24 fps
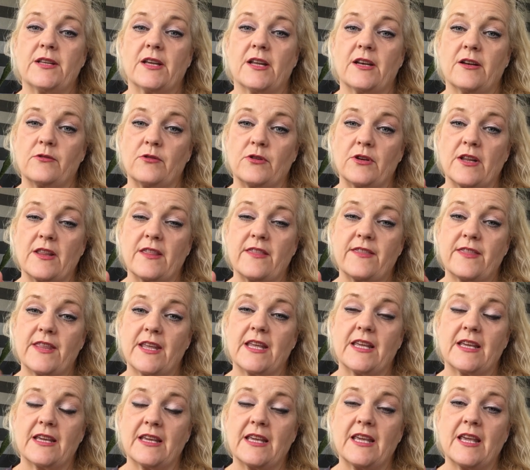and I'm going to
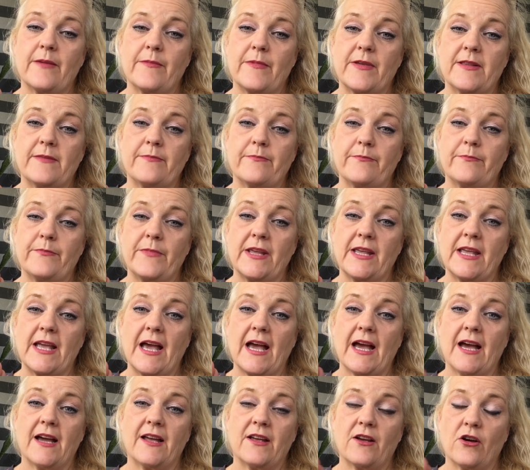think and keep my
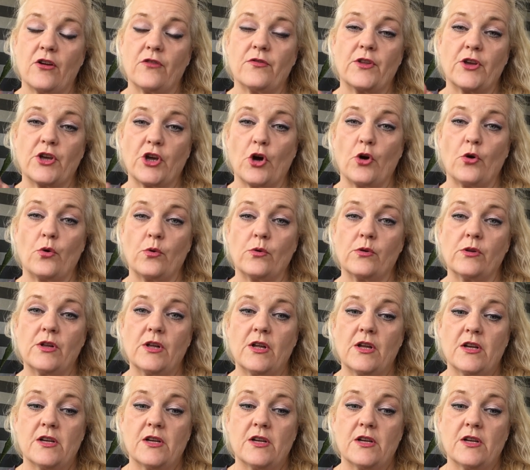eye on the goal.